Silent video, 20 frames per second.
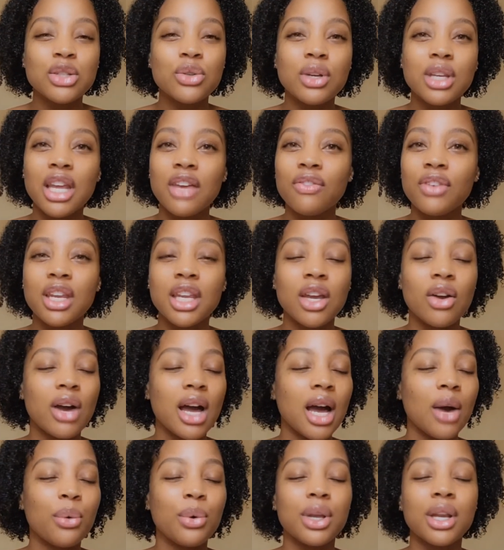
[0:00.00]
Doing that video,
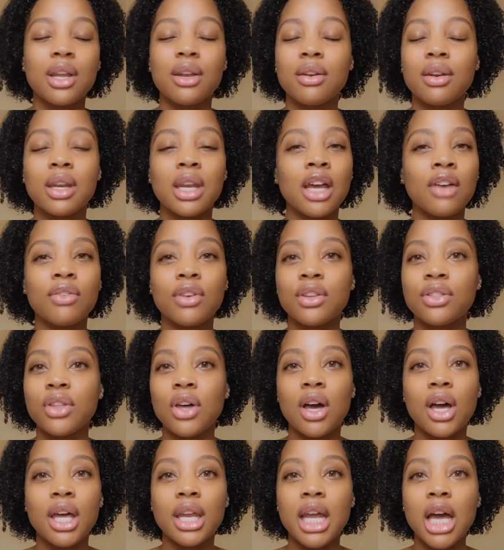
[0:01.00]
I would have never
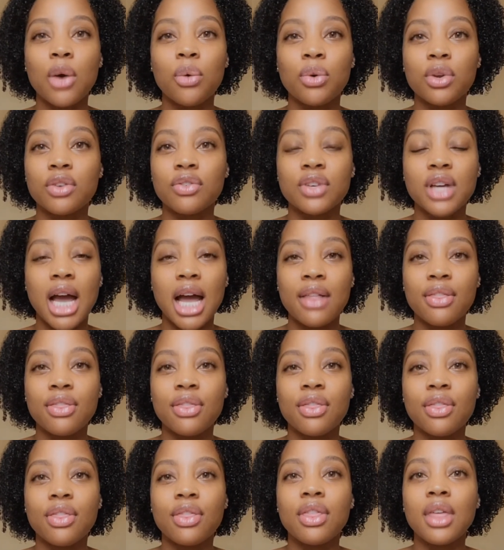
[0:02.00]
thought I would have
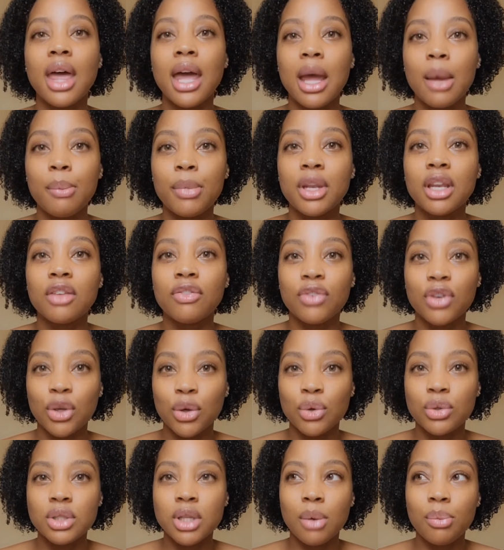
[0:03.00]
gotten that many
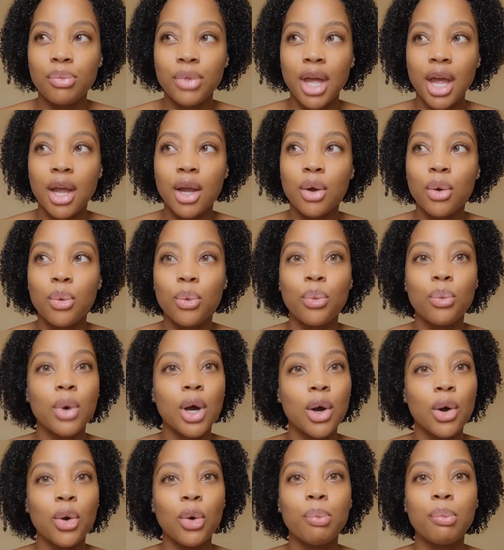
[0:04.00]
views. I'm like,
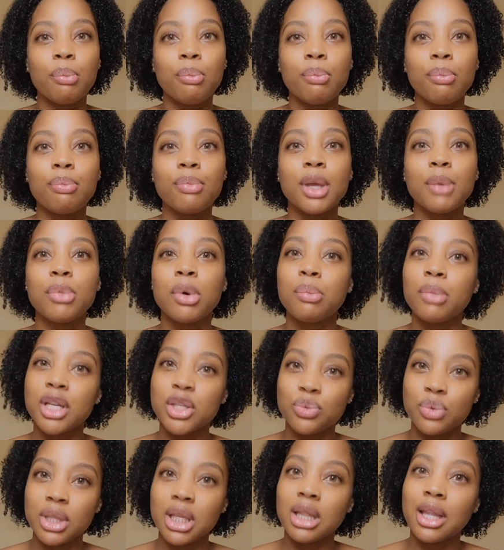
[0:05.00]
whoa, people
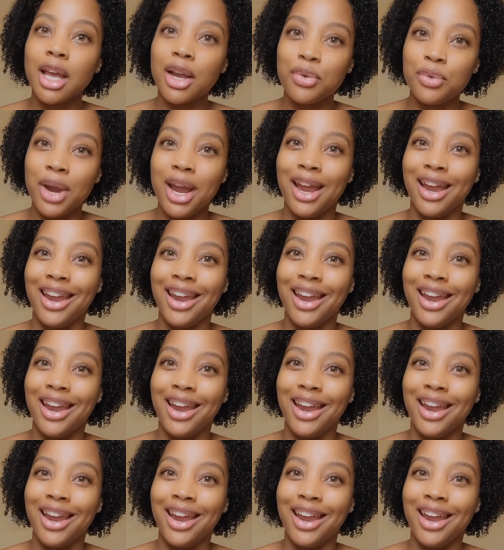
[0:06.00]
must really like